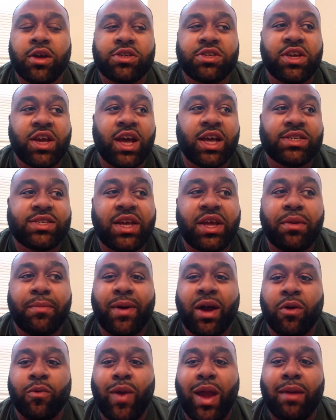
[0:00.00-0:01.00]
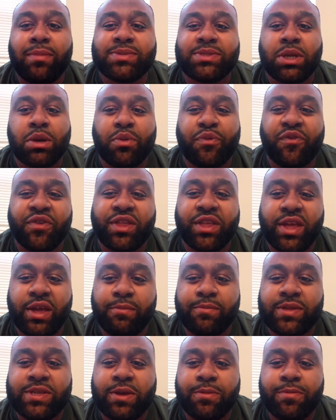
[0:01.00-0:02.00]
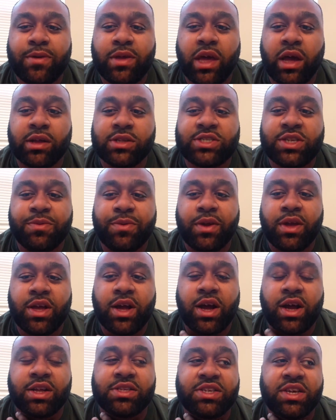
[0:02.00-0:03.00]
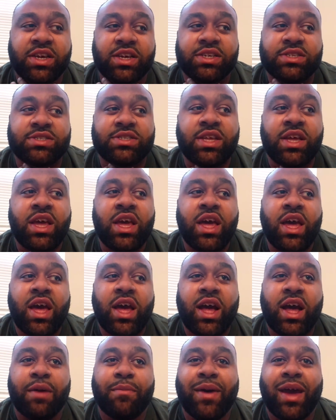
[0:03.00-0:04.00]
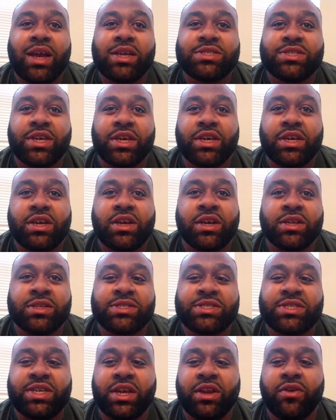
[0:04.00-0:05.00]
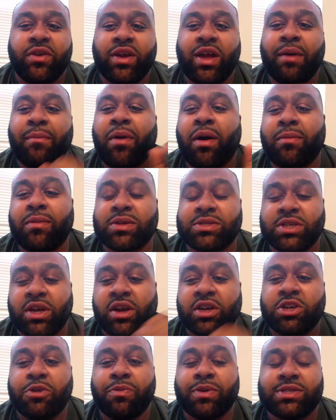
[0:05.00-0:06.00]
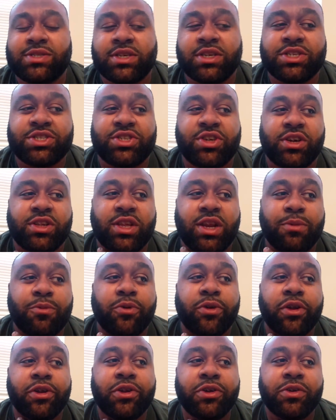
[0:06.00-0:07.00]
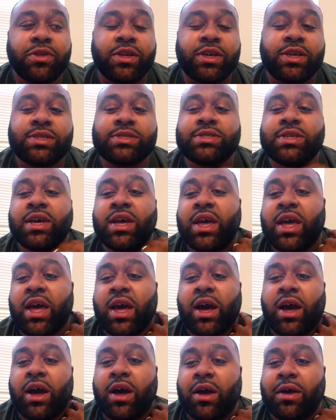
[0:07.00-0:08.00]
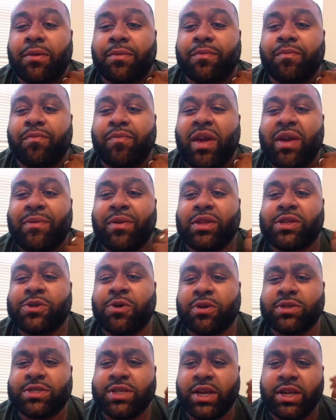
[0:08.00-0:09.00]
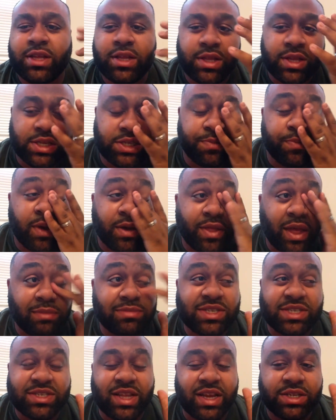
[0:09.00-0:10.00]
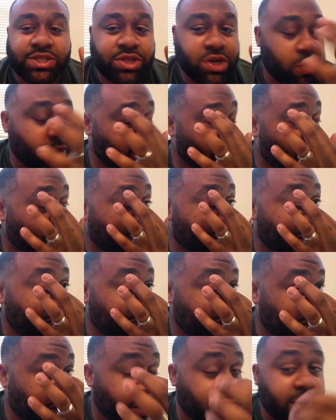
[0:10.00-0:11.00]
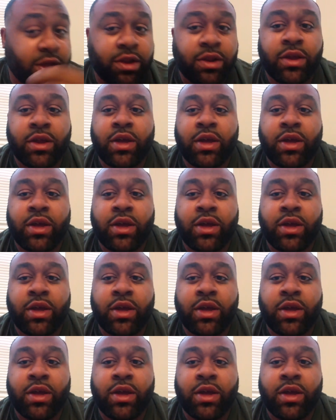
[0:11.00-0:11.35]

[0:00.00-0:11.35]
right, you guys, that about wraps it up for the MTB LTB contest. I'm actually considering, I'm almost 100% sure that I'm going to do this. Um, maybe towards the end of this month. I'm just not sure when I want to do it yet.